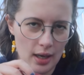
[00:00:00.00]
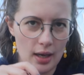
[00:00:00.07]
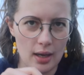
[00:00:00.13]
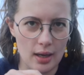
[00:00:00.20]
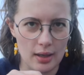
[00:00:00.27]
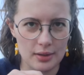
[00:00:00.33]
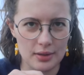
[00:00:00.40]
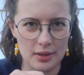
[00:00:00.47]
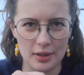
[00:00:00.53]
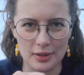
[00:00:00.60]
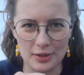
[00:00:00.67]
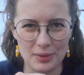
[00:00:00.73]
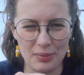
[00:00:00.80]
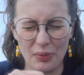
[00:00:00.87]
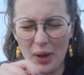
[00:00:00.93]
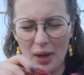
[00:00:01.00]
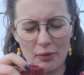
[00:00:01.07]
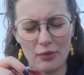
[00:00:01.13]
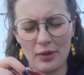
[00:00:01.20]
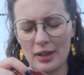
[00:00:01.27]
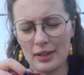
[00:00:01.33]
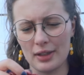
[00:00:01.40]
and I just, I
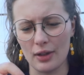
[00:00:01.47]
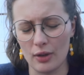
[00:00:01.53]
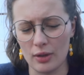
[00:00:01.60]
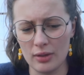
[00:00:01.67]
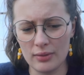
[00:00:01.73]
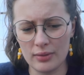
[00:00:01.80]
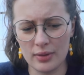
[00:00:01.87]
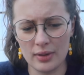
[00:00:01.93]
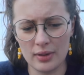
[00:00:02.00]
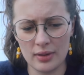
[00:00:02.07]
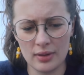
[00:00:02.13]
fell in love